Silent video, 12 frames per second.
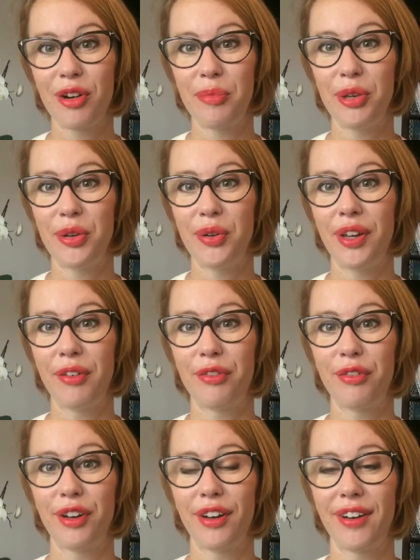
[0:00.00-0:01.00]
from you
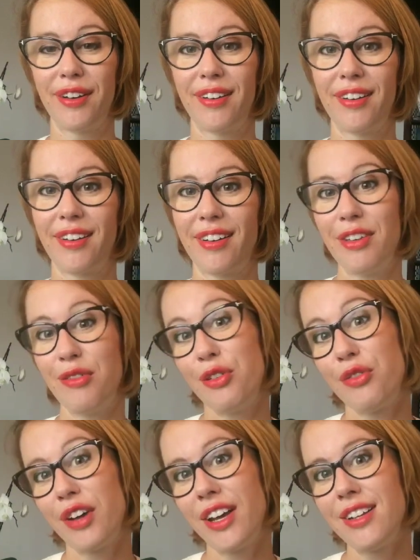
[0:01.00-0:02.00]
if
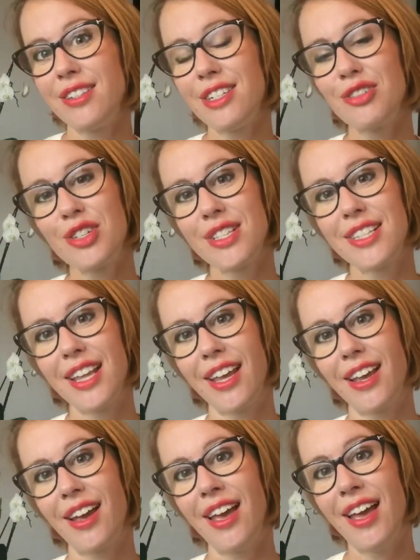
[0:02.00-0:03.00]
you find it
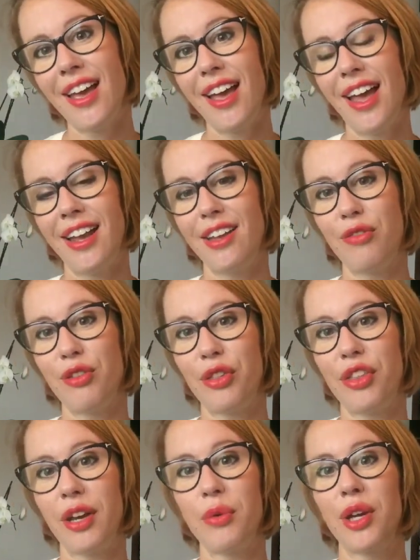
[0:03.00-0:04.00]
interesting and if you
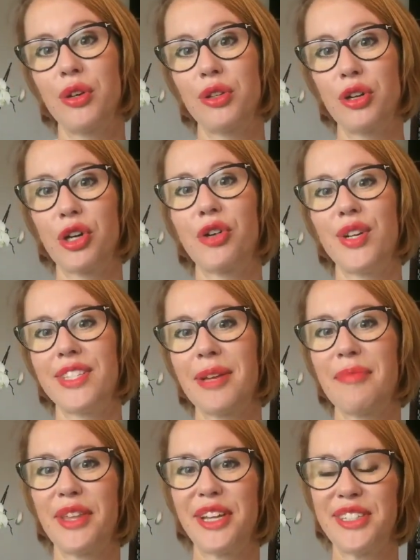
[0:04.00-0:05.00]
think we could co-create
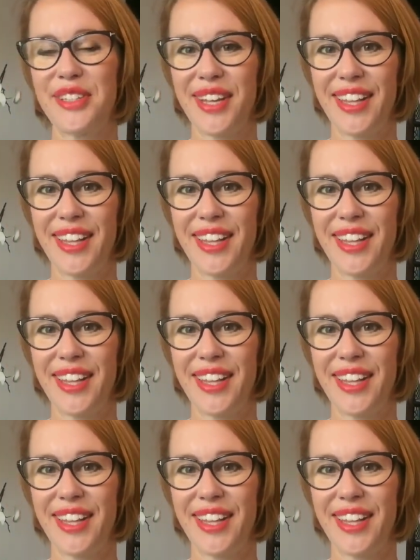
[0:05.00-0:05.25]
something